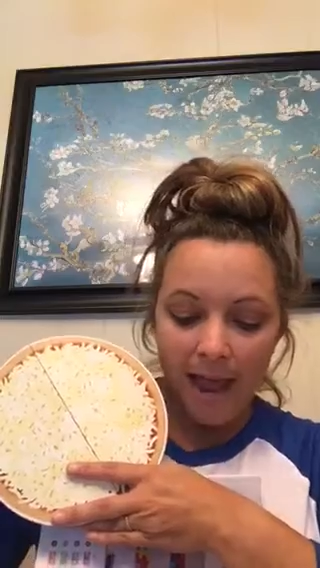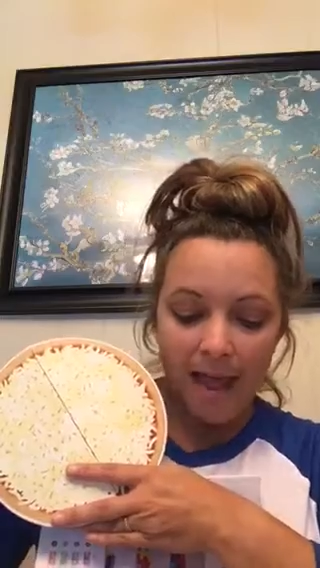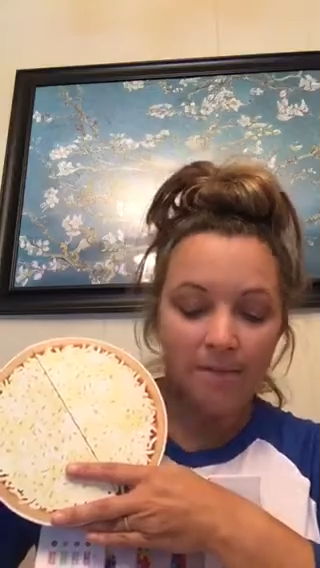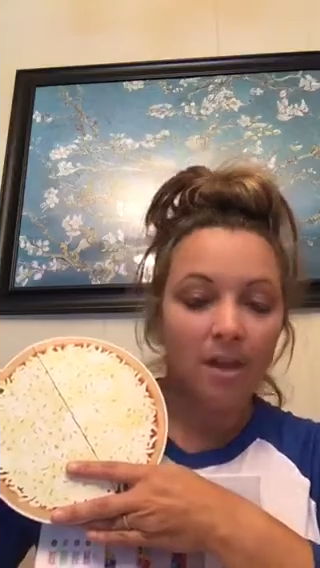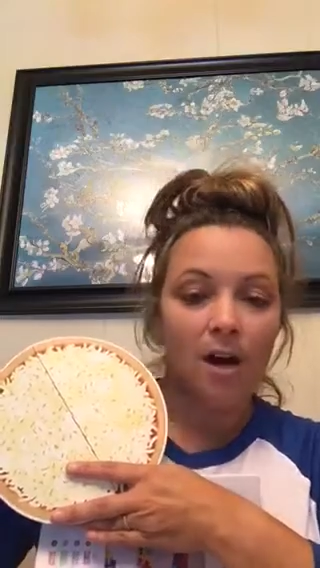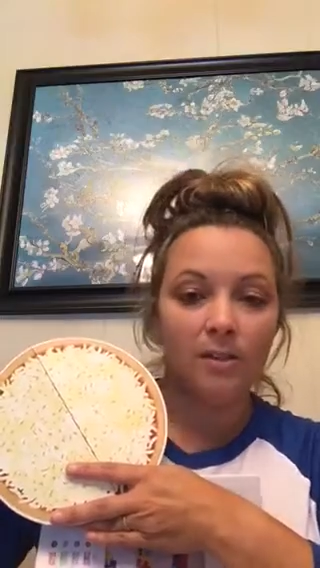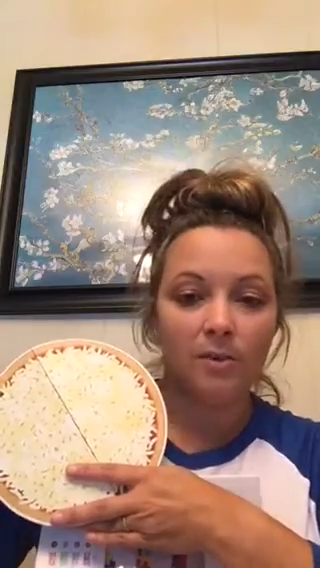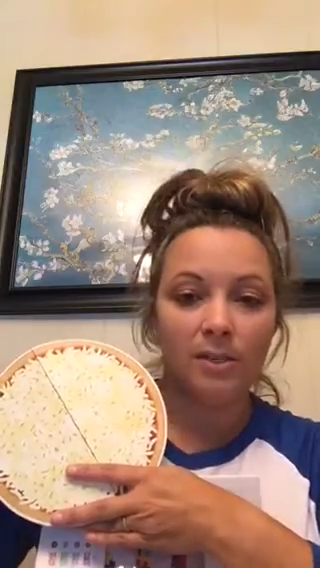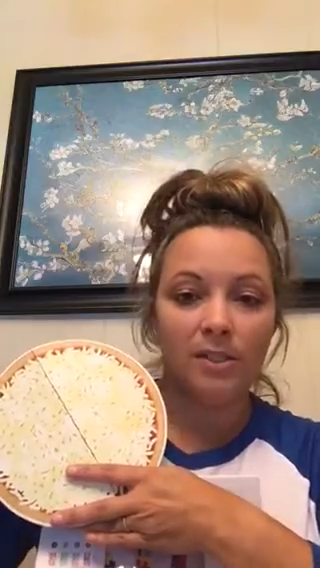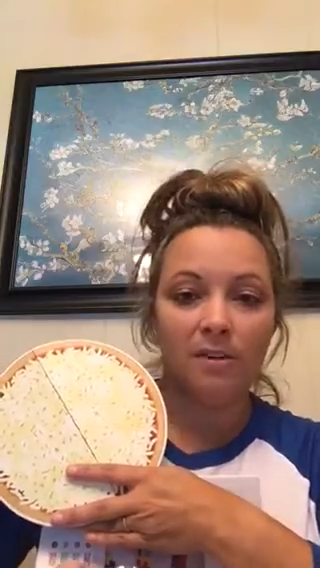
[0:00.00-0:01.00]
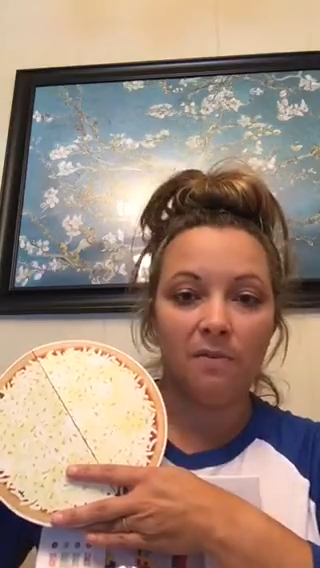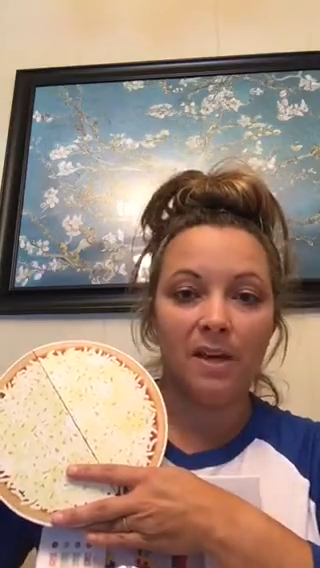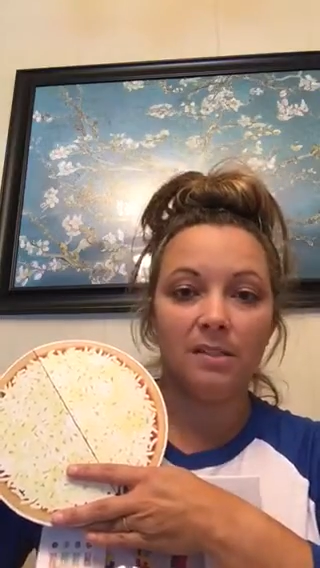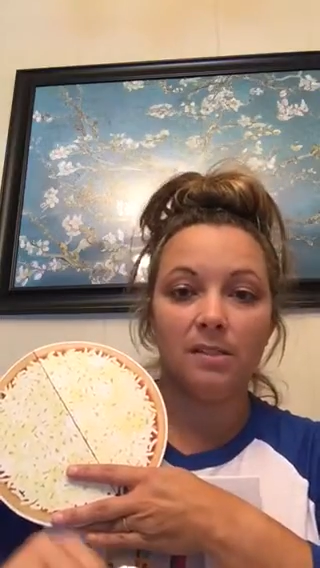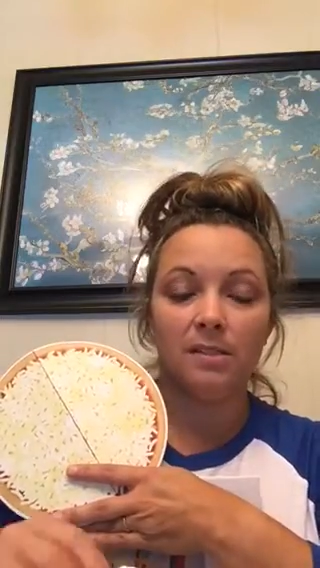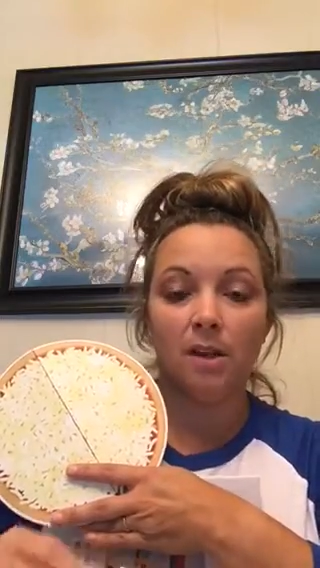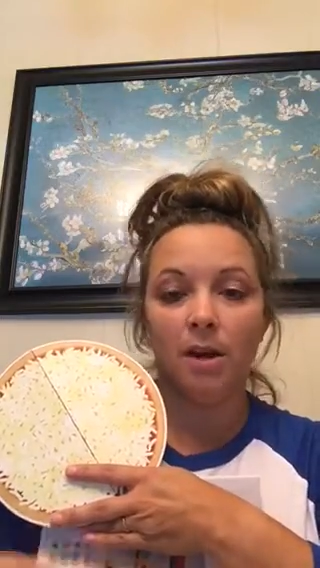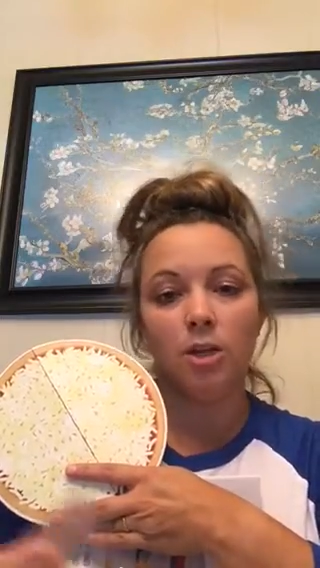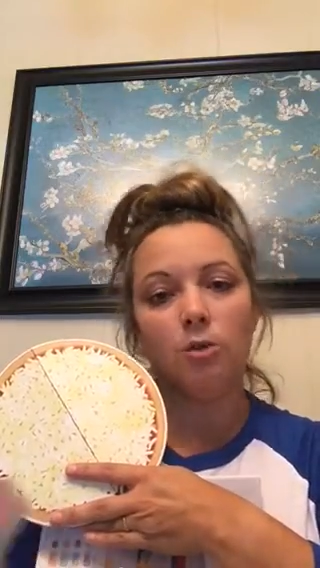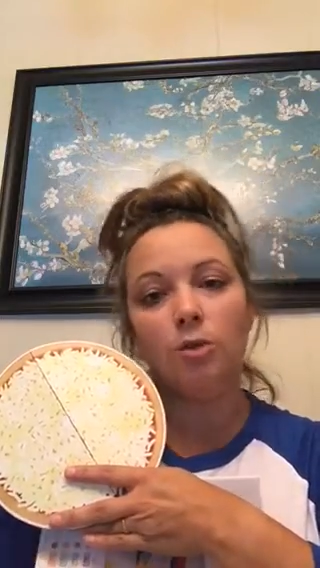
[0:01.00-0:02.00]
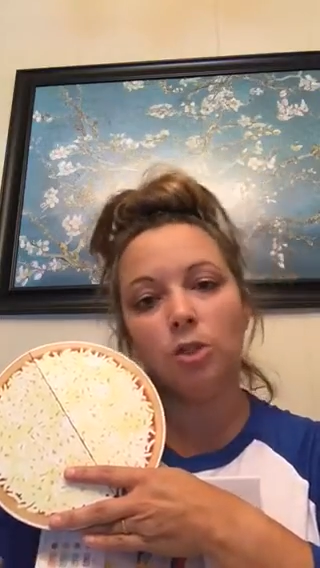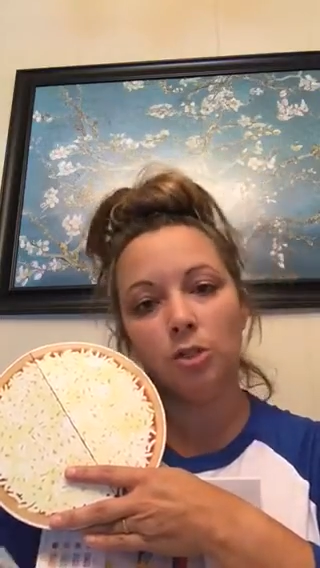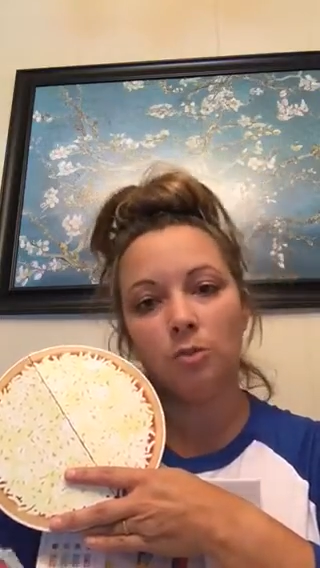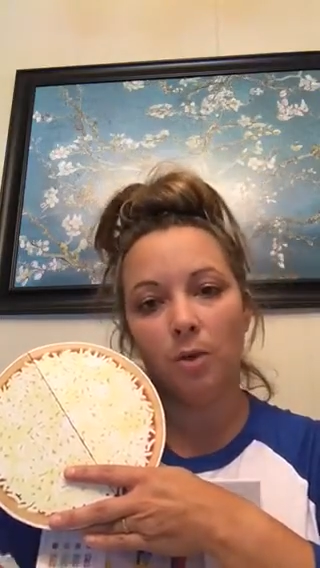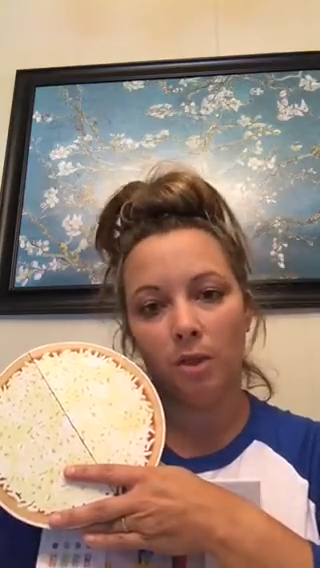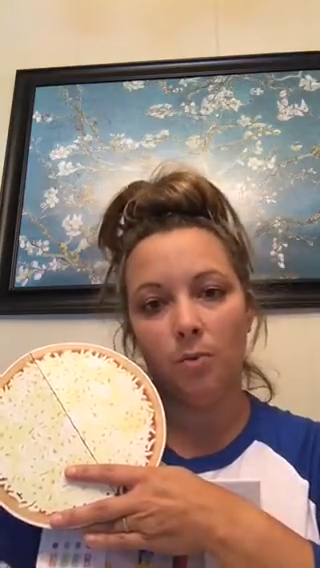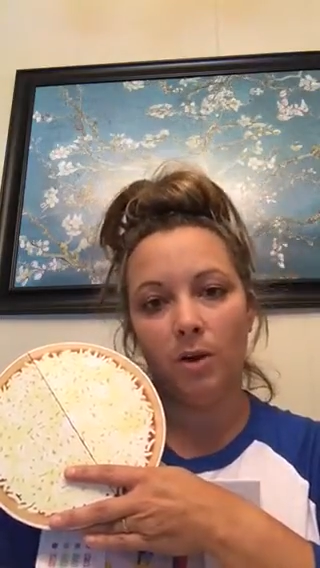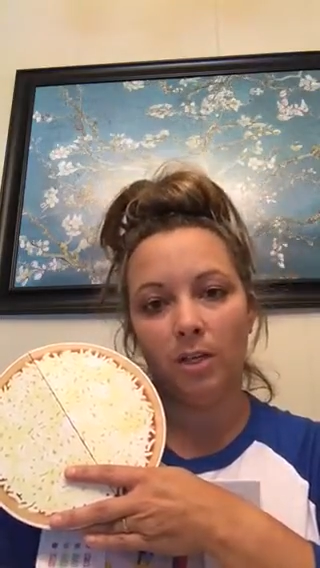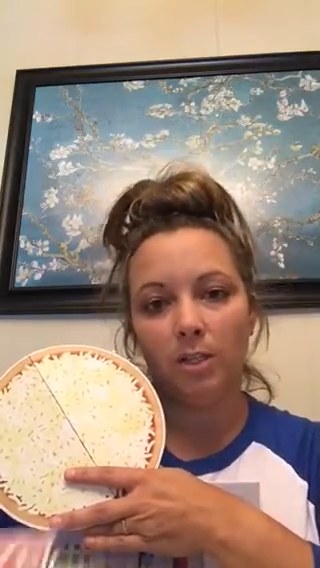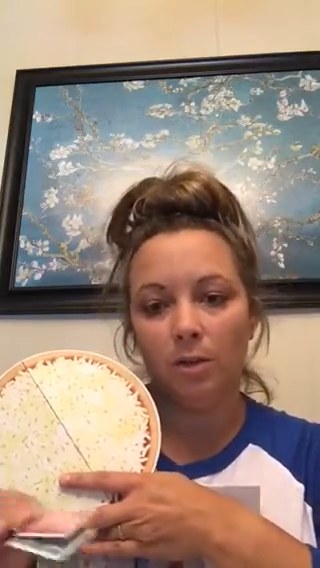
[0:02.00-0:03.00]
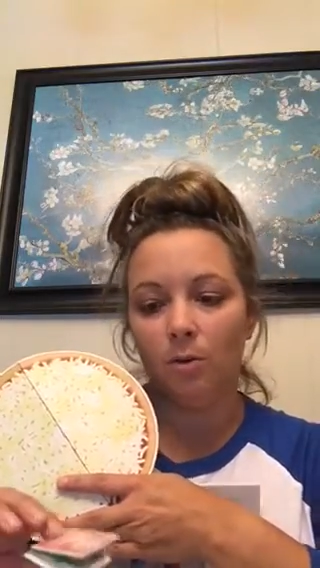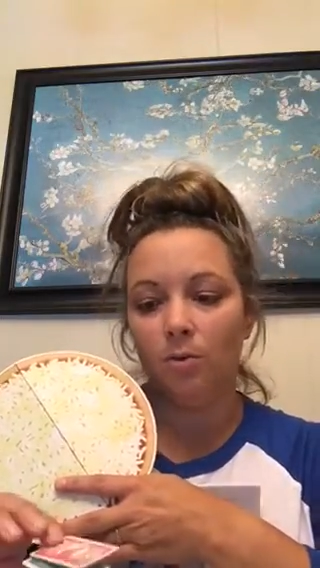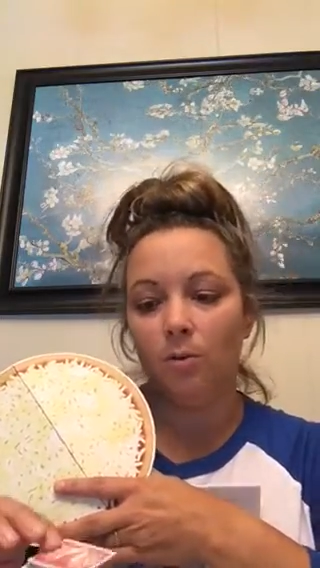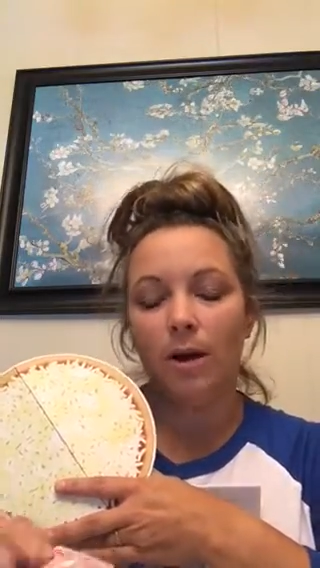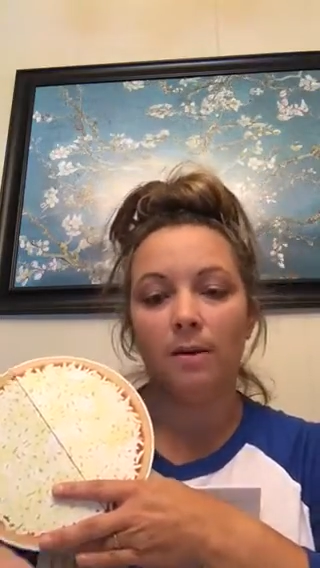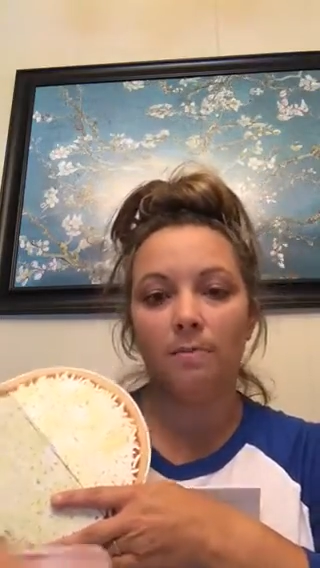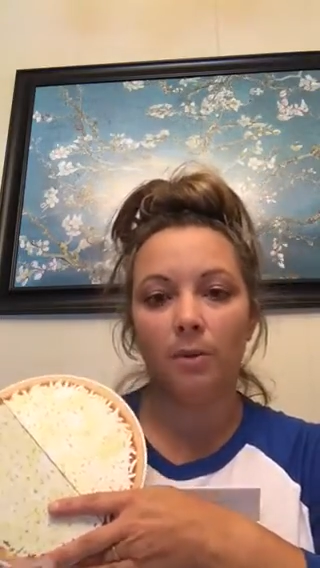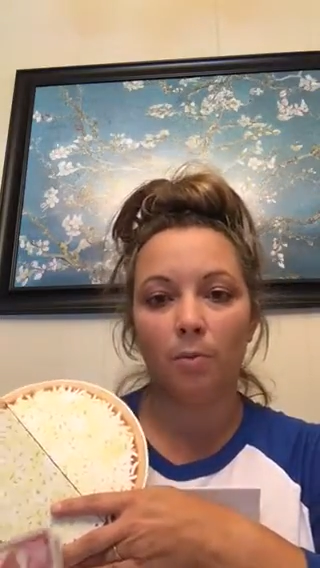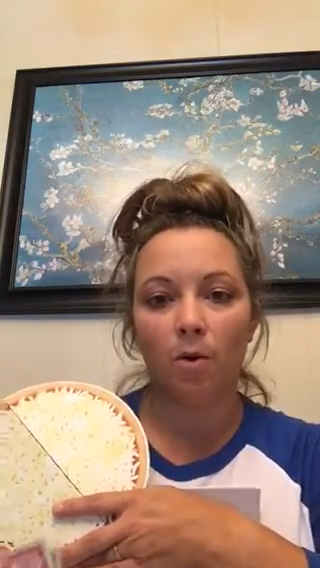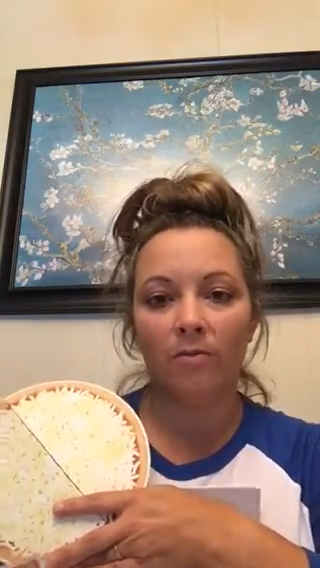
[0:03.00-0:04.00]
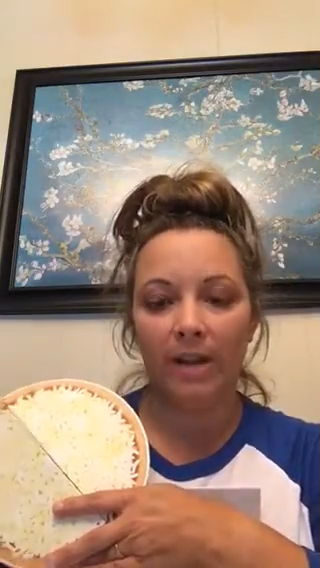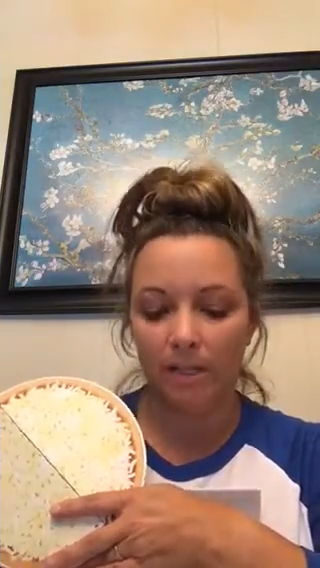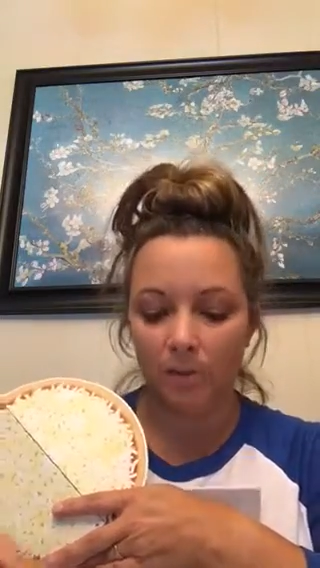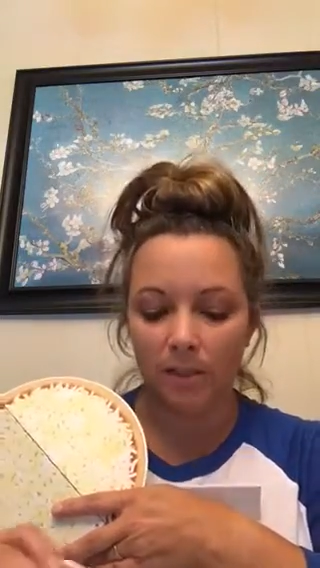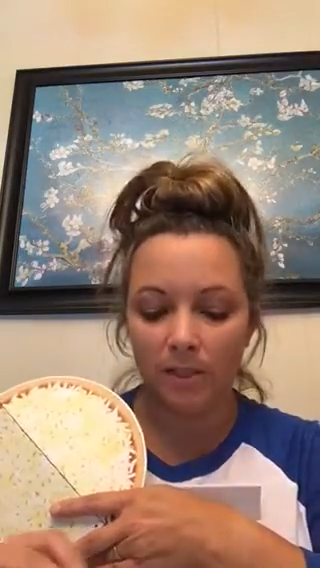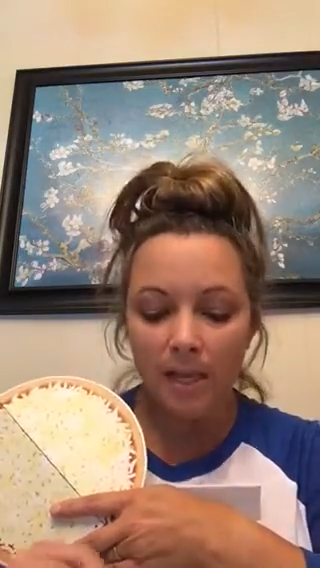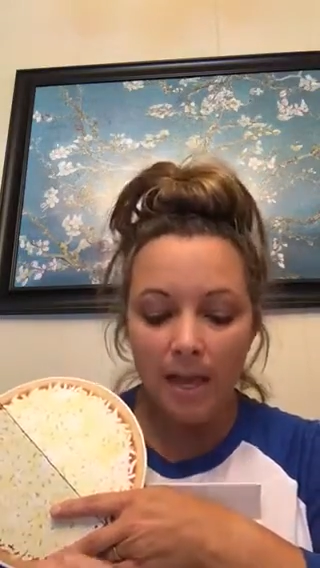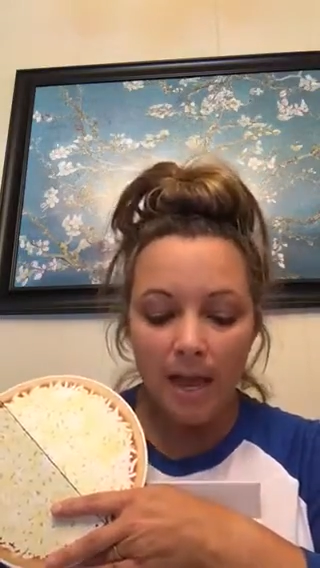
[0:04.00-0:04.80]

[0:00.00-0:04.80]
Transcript: And then also as it advances on, and you can choose whether you want it to do the more advanced ones,